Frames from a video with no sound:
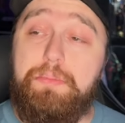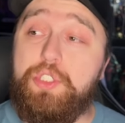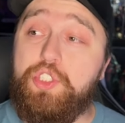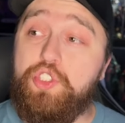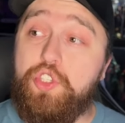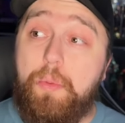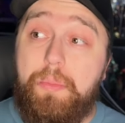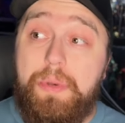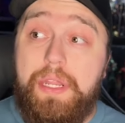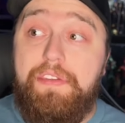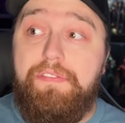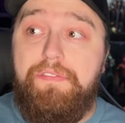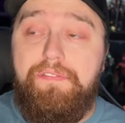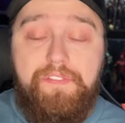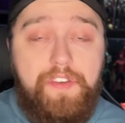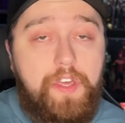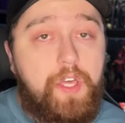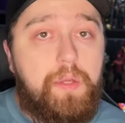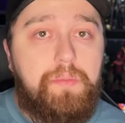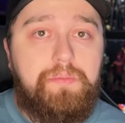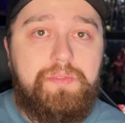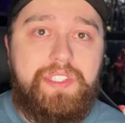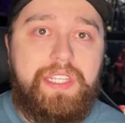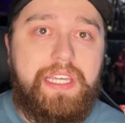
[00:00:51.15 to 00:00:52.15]
but so many
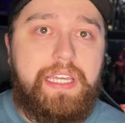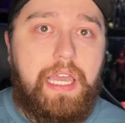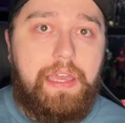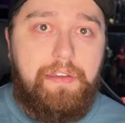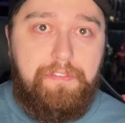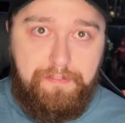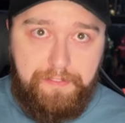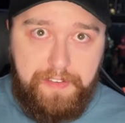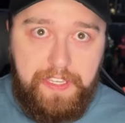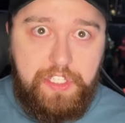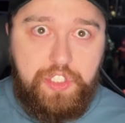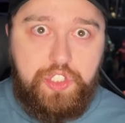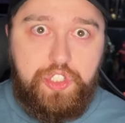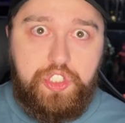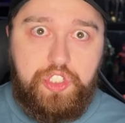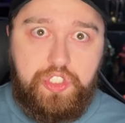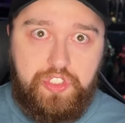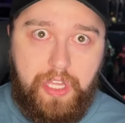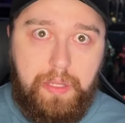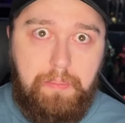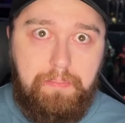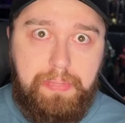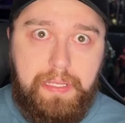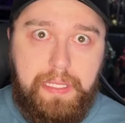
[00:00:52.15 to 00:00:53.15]
films that feature
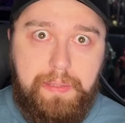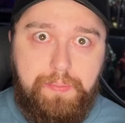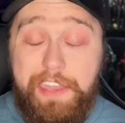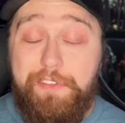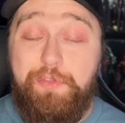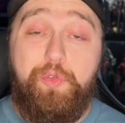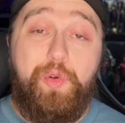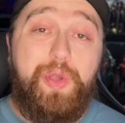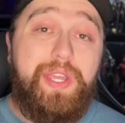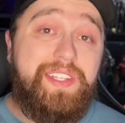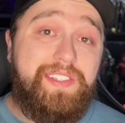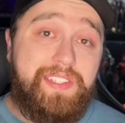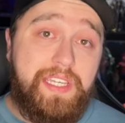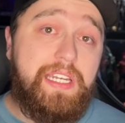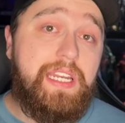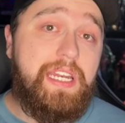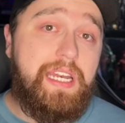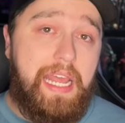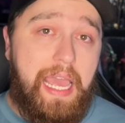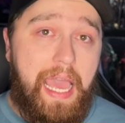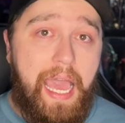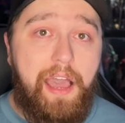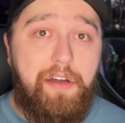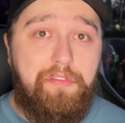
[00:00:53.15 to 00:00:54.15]
stunt people, if we
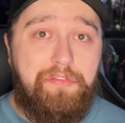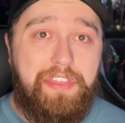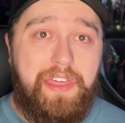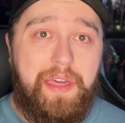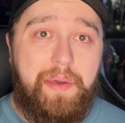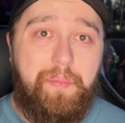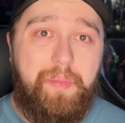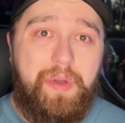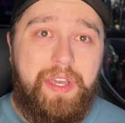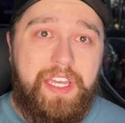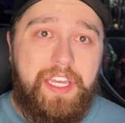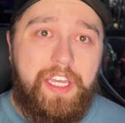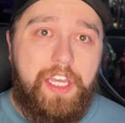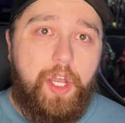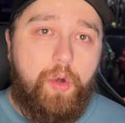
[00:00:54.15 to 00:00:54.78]
didn't have them,